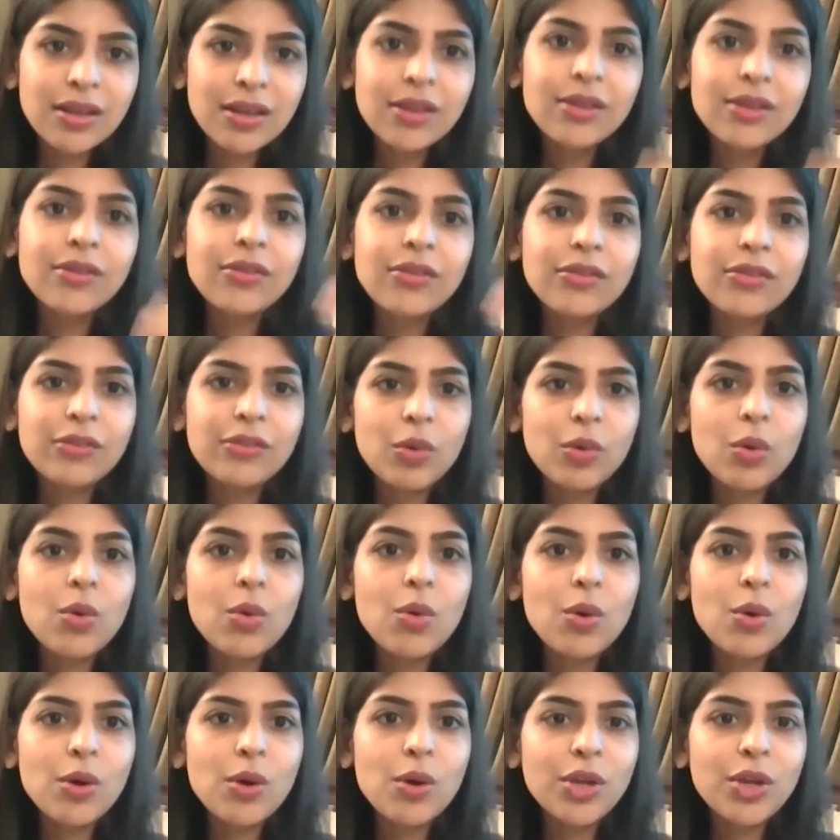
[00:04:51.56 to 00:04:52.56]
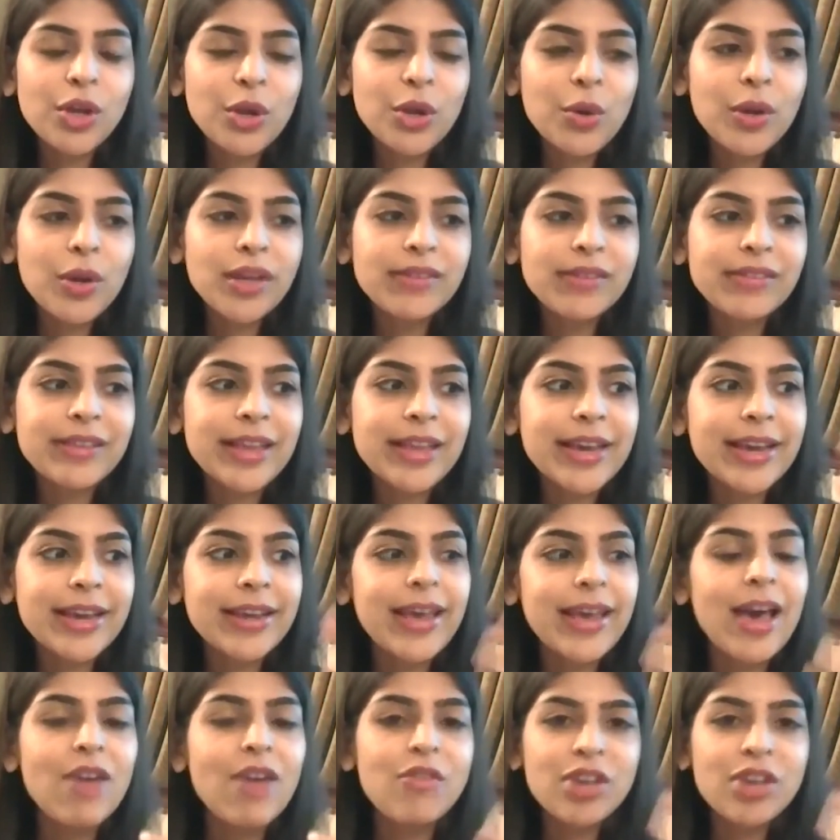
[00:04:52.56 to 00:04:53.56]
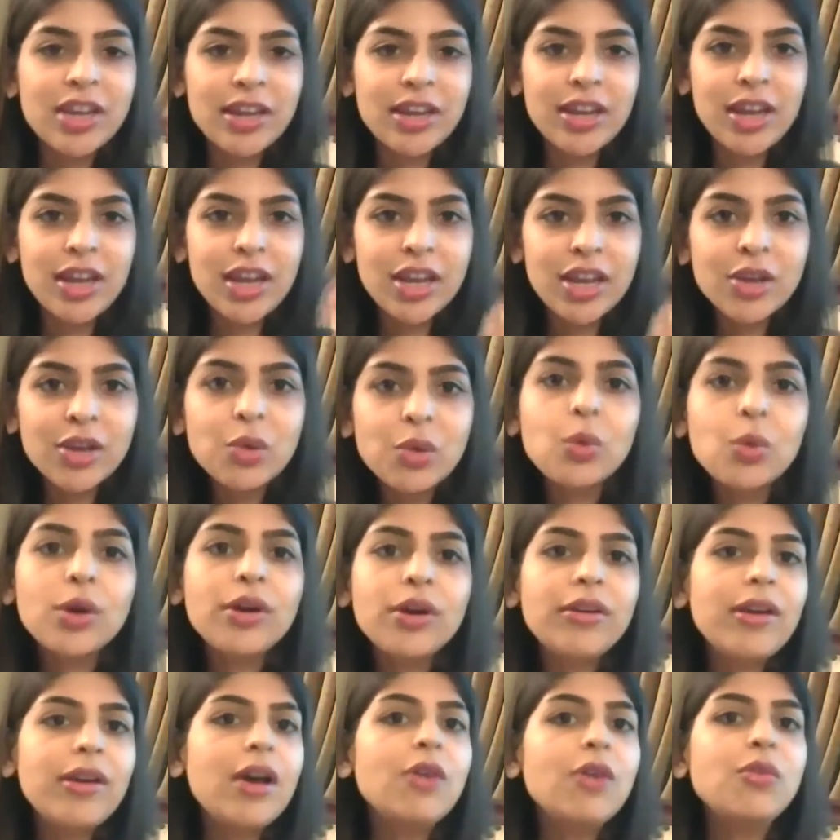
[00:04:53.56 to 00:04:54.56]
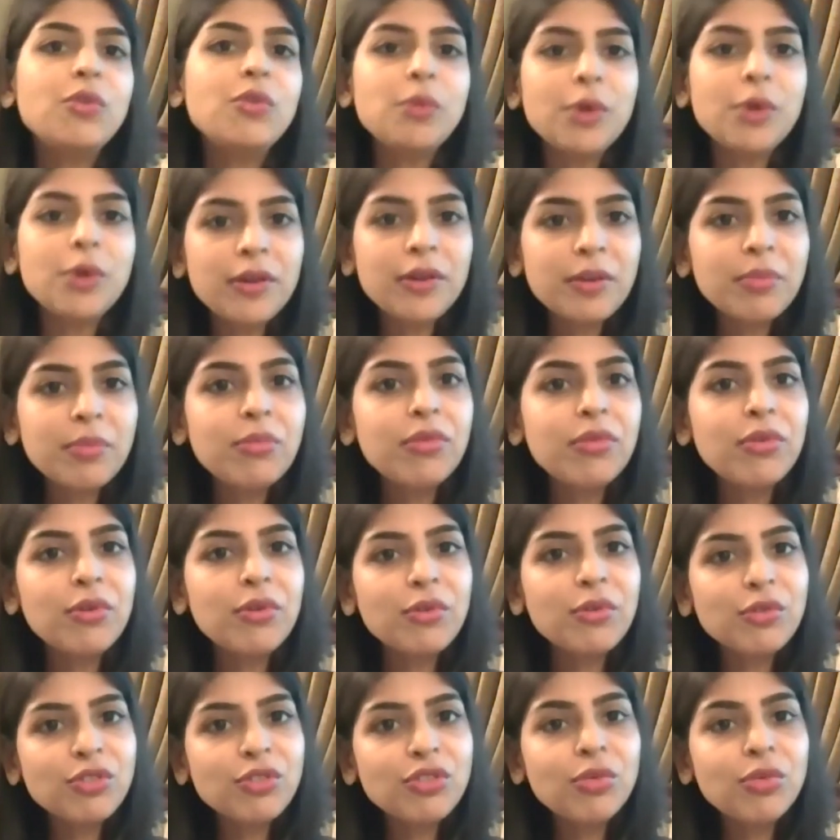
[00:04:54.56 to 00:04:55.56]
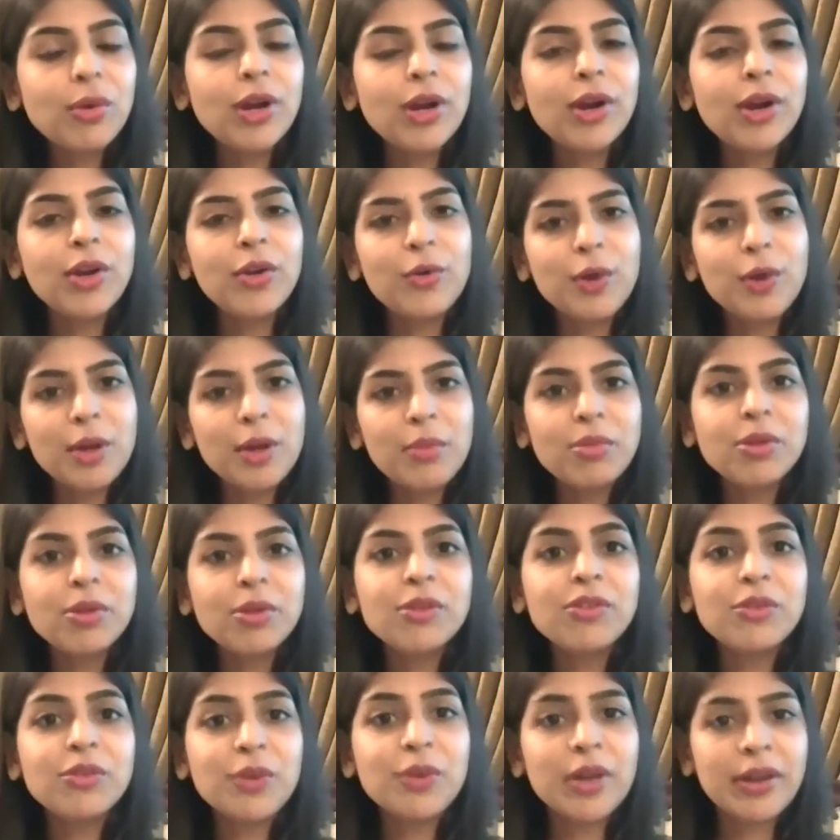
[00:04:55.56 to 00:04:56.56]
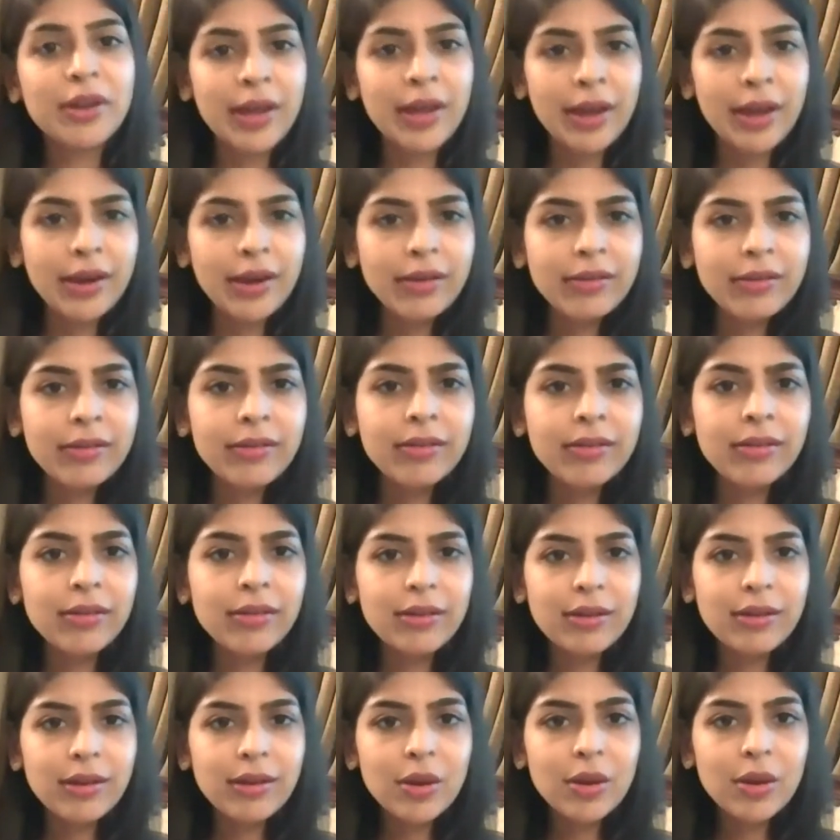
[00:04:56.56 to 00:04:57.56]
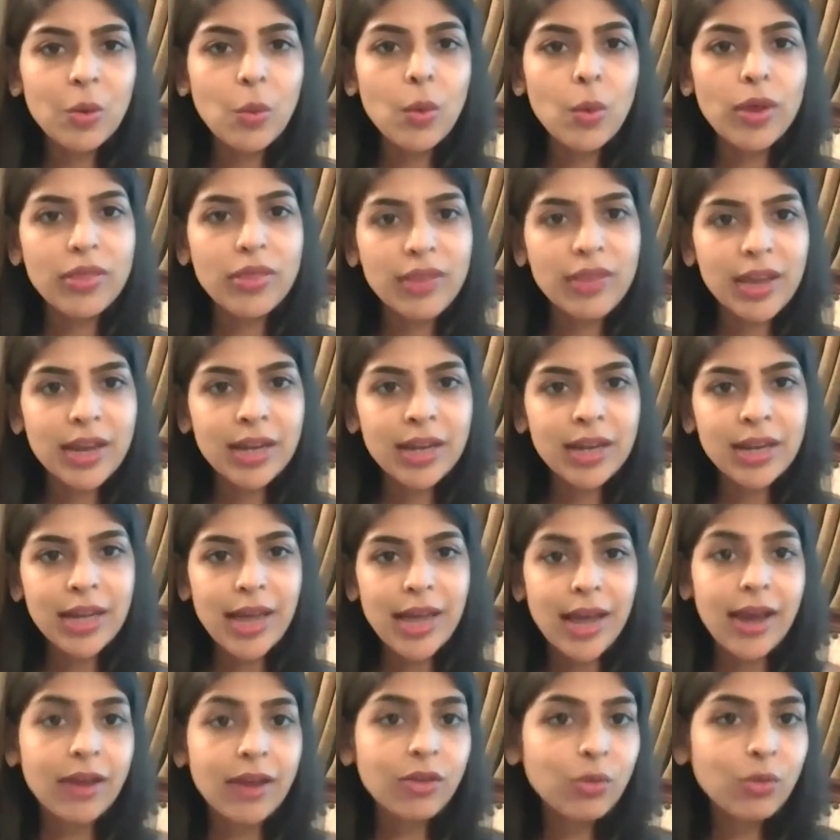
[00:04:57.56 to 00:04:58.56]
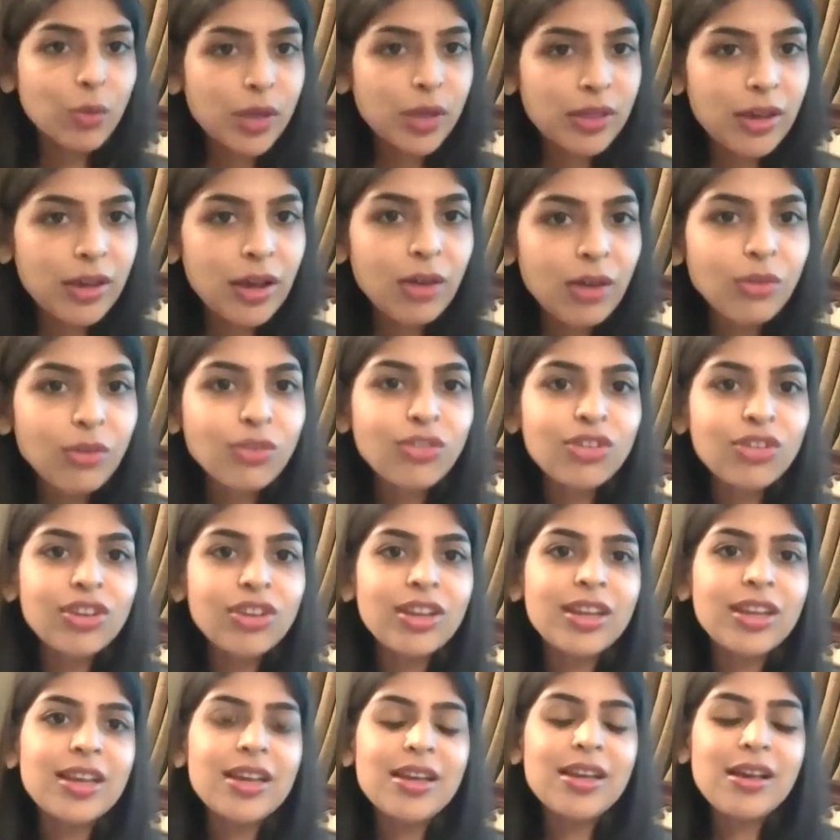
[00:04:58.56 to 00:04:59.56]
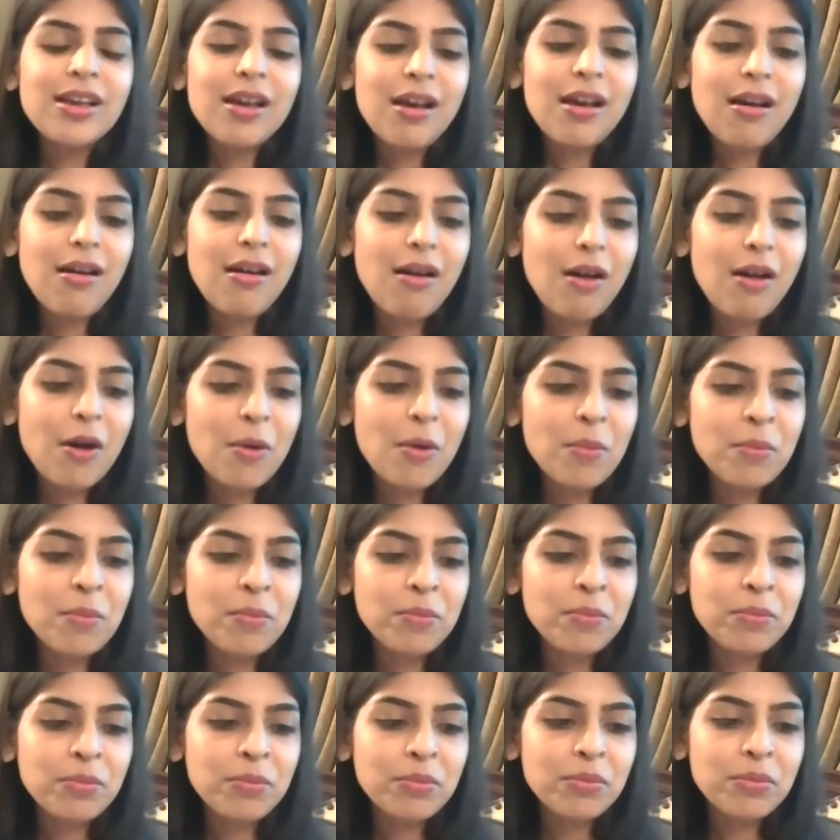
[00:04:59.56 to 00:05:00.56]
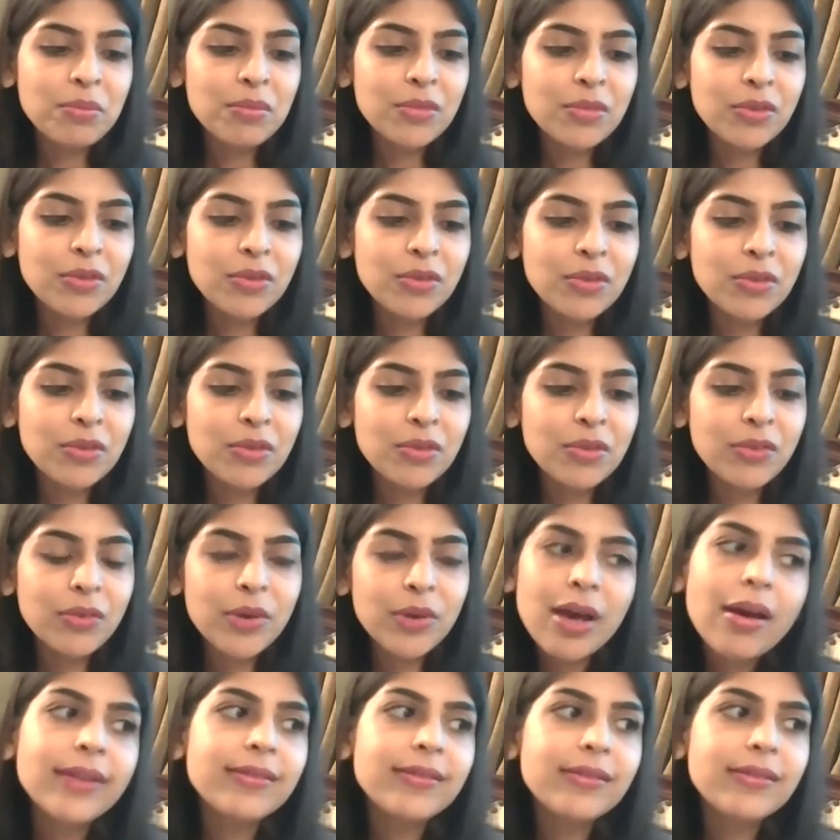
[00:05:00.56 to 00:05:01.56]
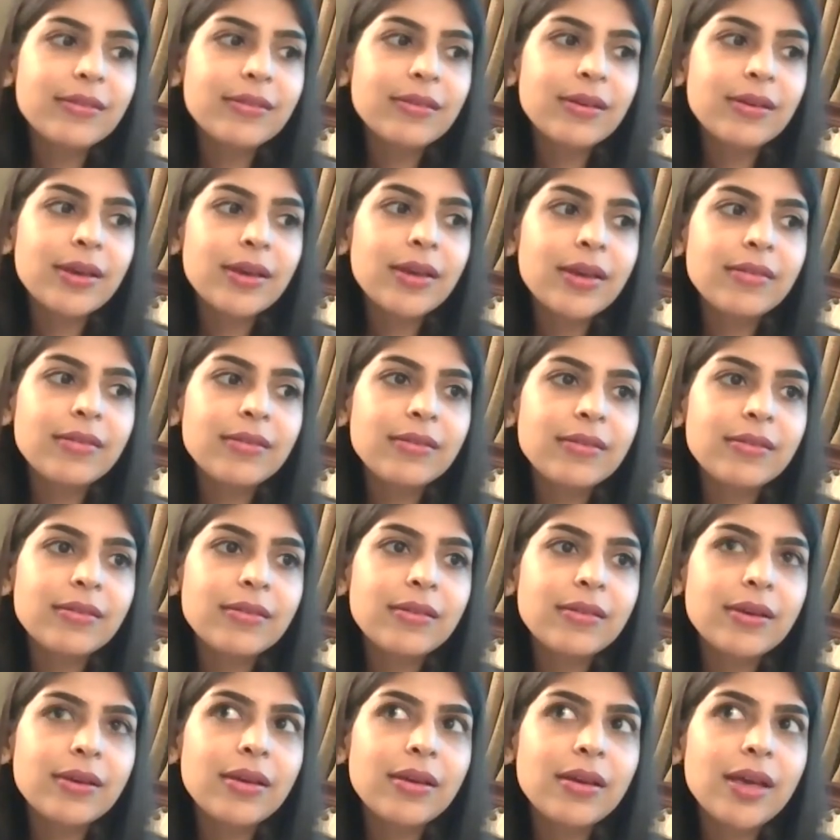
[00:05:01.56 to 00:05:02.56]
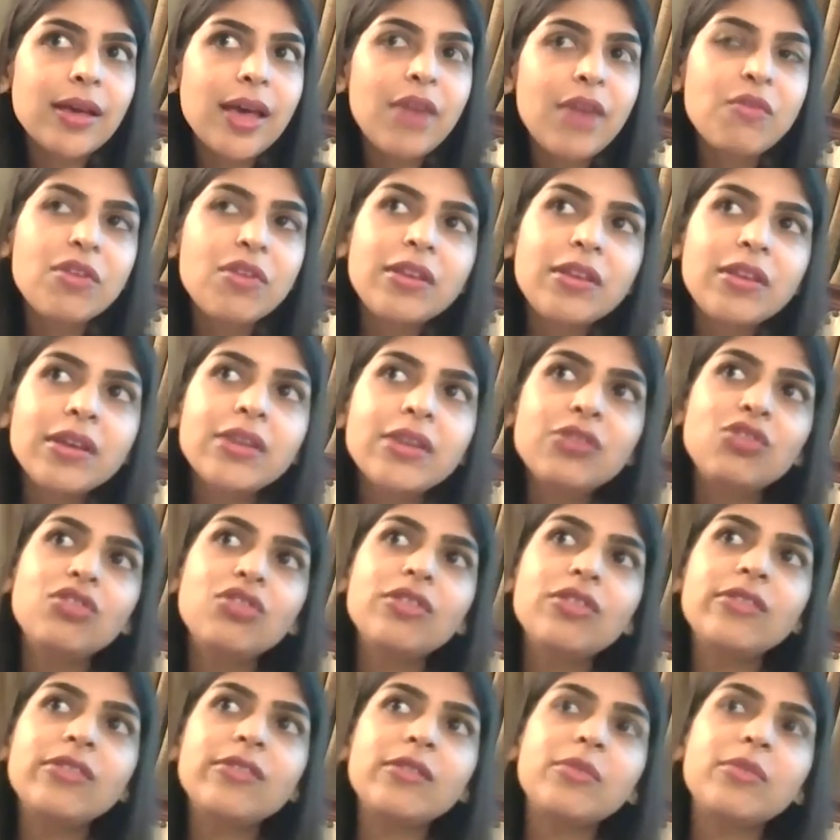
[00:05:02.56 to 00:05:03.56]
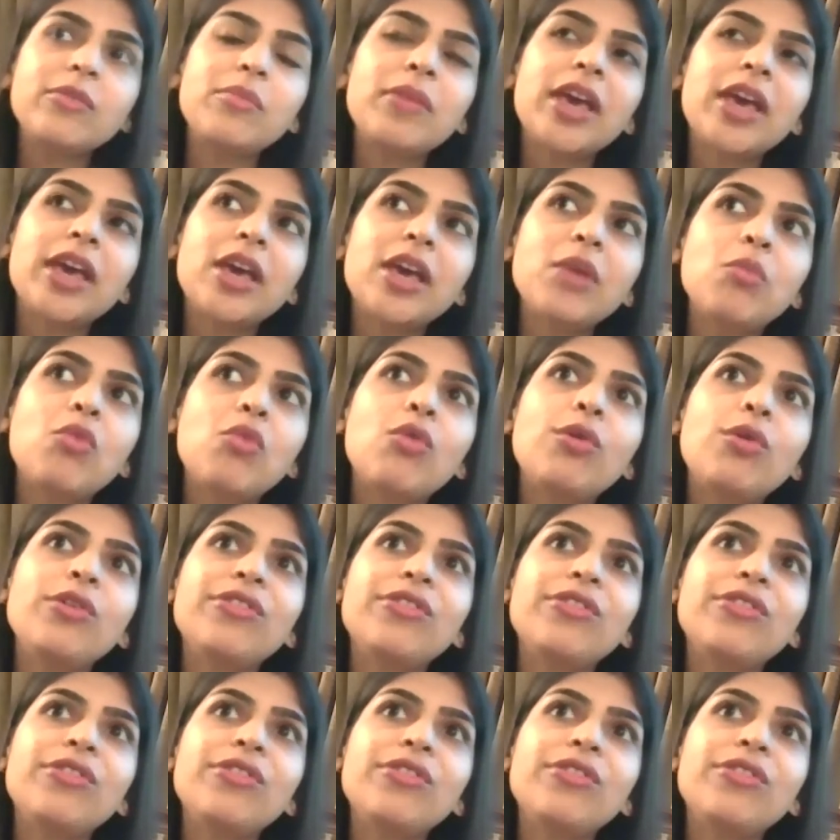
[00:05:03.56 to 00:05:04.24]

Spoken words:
So, it's like having an inward outward approach where you're able to connect within and without. So yeah, it's everything is just making more